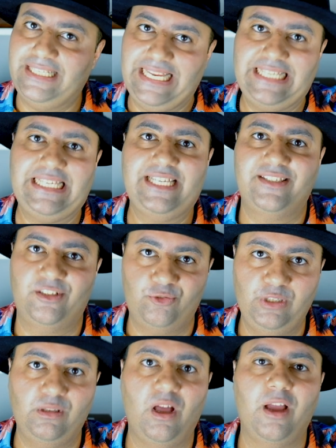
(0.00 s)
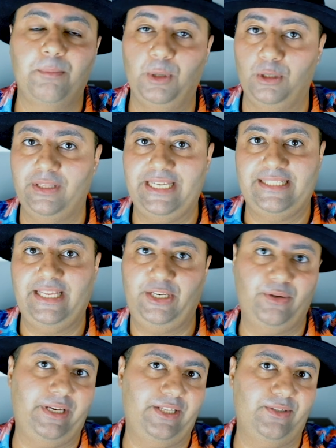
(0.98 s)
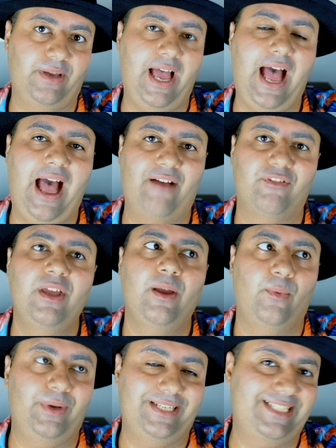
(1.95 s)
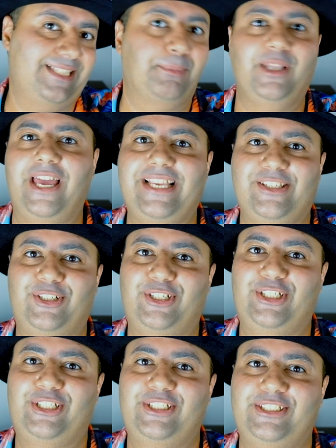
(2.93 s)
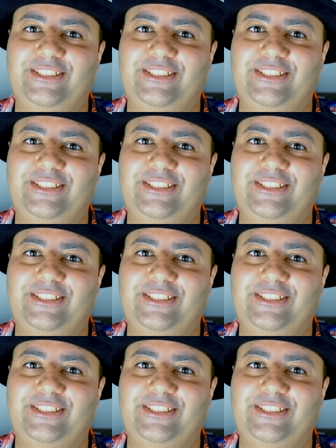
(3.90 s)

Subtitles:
This is a reliable lens that you need to have with a stabilizer.